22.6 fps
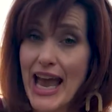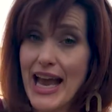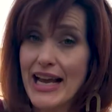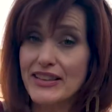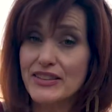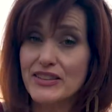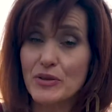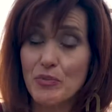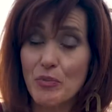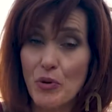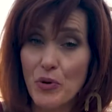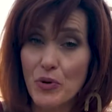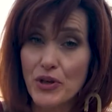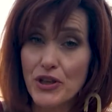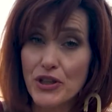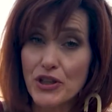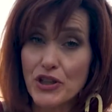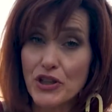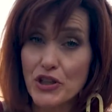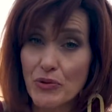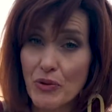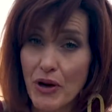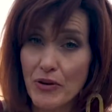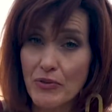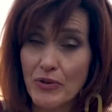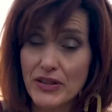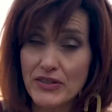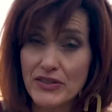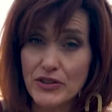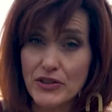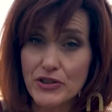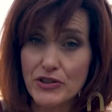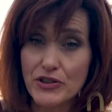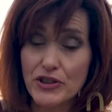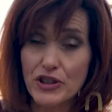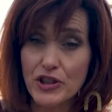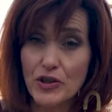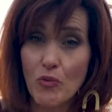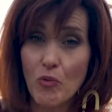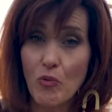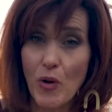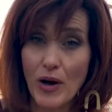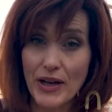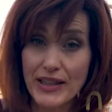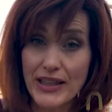and supported UN
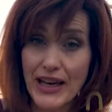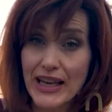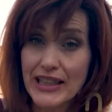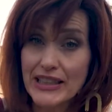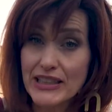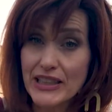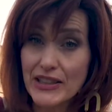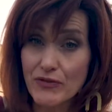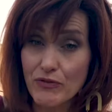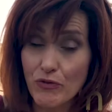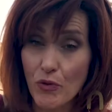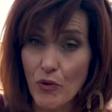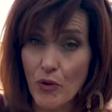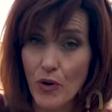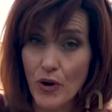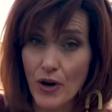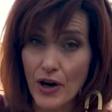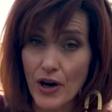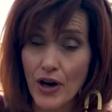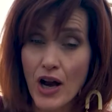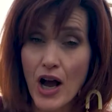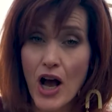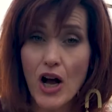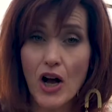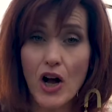Resolution 194,